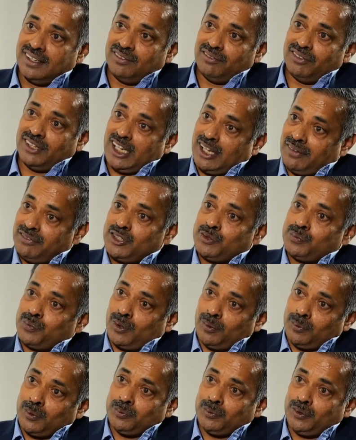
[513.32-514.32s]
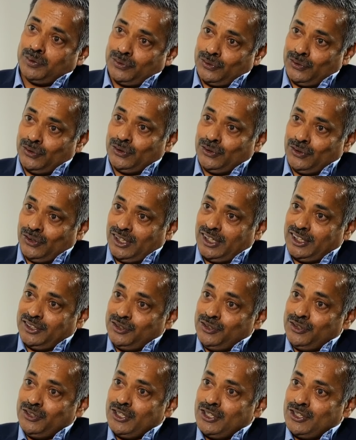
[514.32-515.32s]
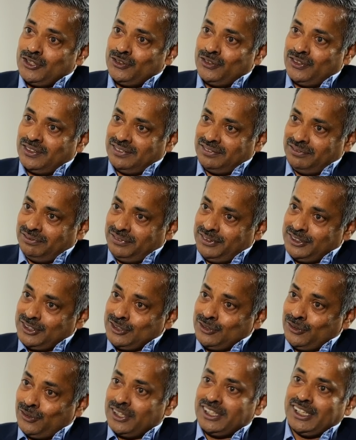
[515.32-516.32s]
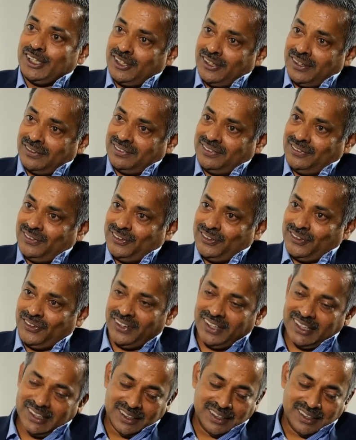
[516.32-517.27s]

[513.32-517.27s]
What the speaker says: will have this problem of cold call. You need to withhold the cold call.